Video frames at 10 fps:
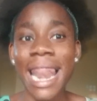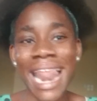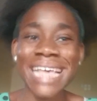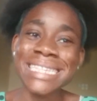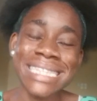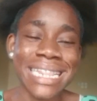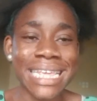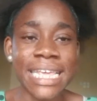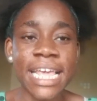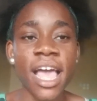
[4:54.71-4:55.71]

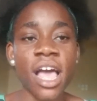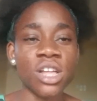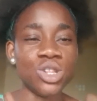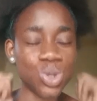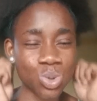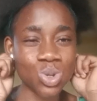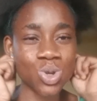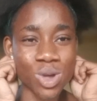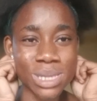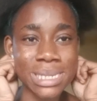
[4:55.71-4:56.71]
Lastly, do
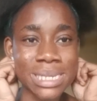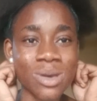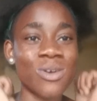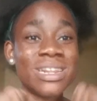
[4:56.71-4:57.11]
not